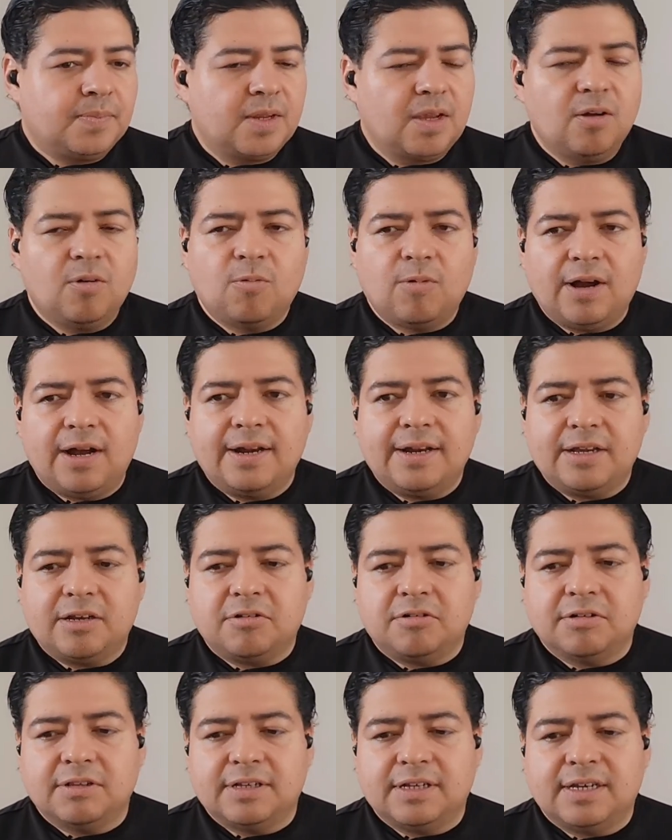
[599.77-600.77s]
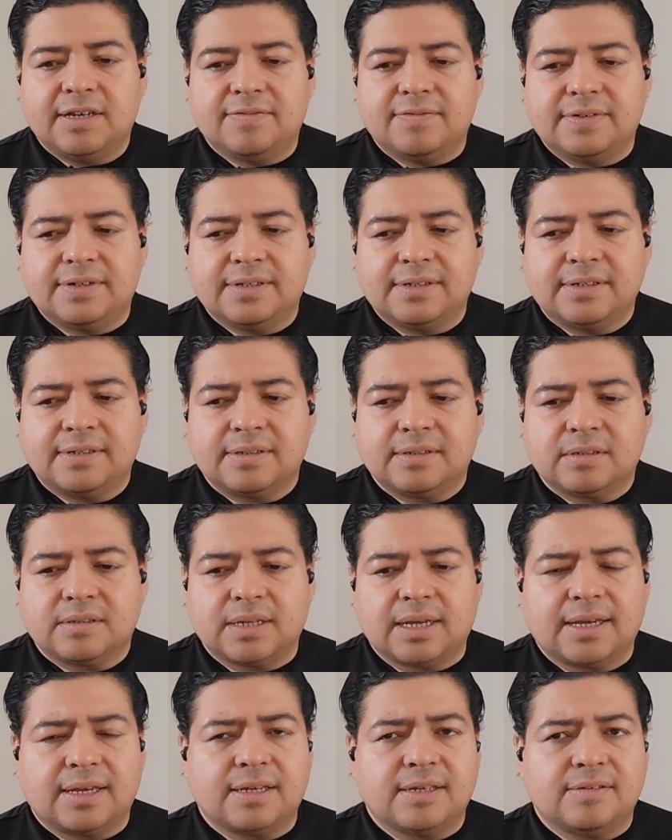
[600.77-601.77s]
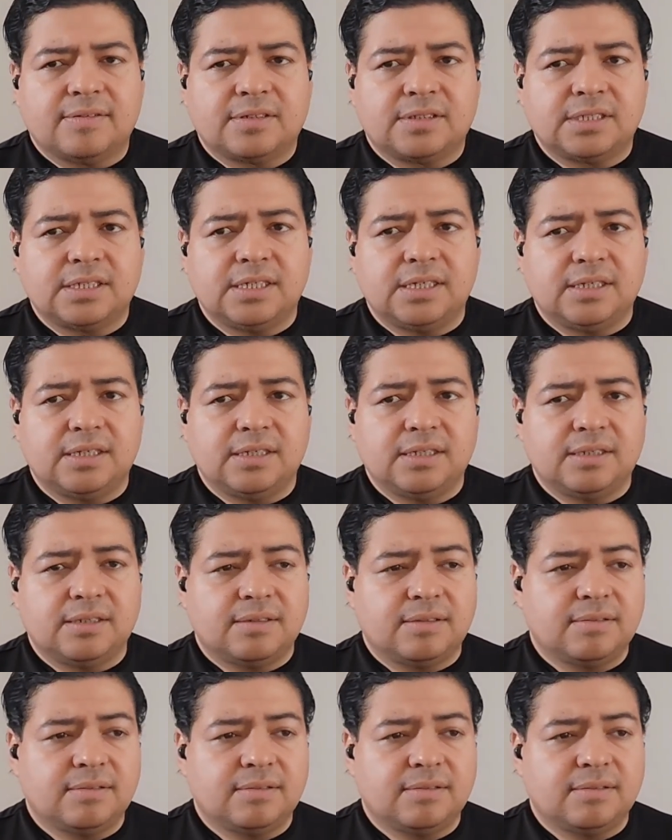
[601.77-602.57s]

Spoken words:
And why they call it heaven? Like, is she